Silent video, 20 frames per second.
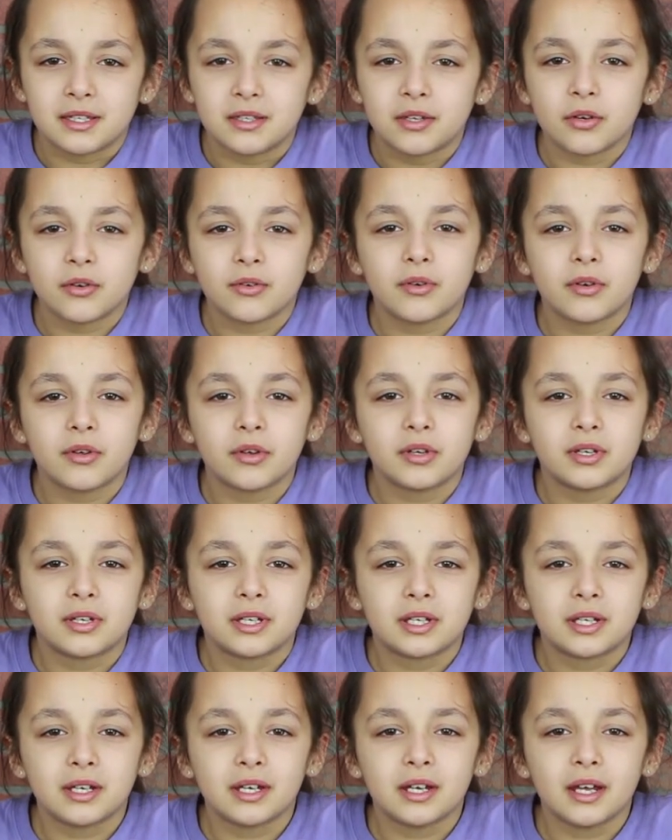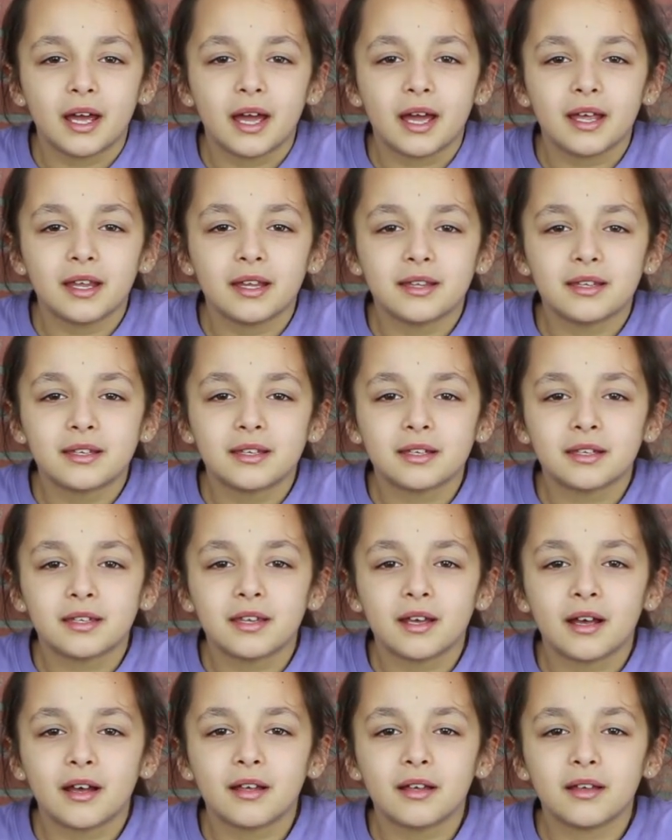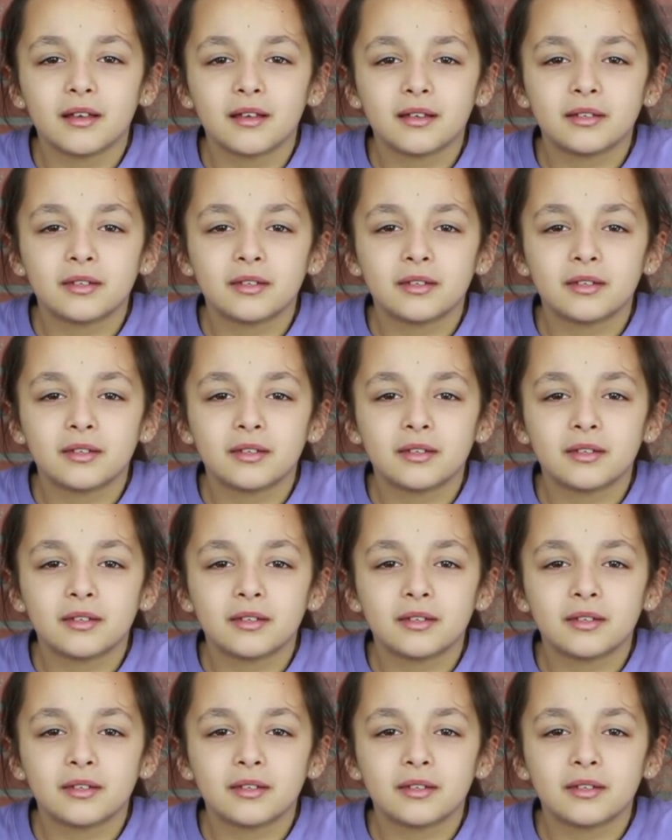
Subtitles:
so she had to tell.